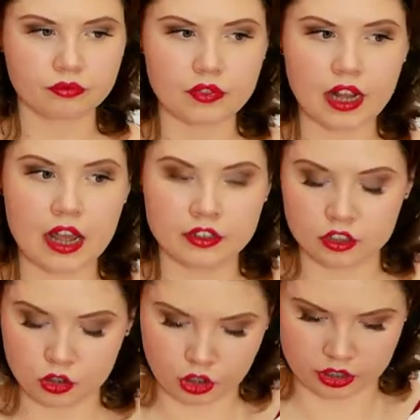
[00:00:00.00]
And
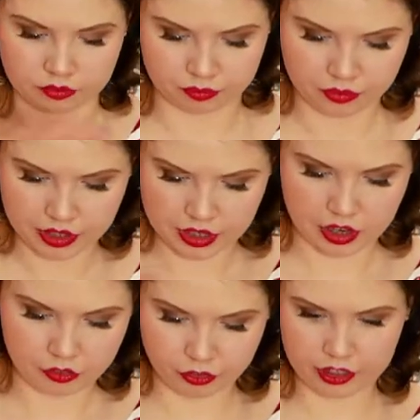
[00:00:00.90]
you can
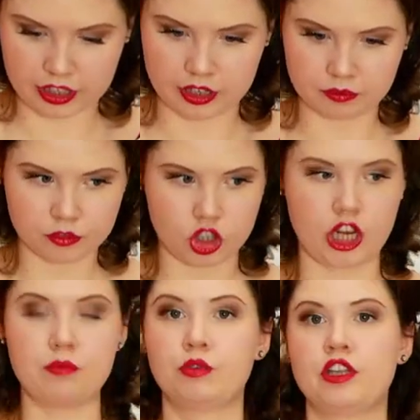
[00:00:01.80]
fill a
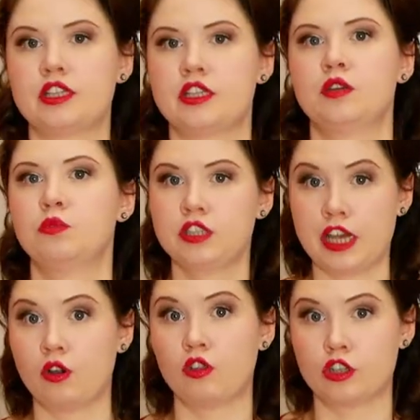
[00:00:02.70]
shape with it and it will
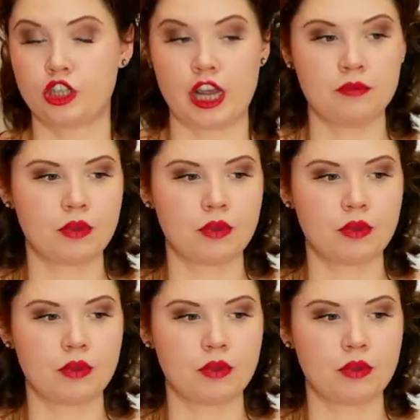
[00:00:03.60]
take on the shape.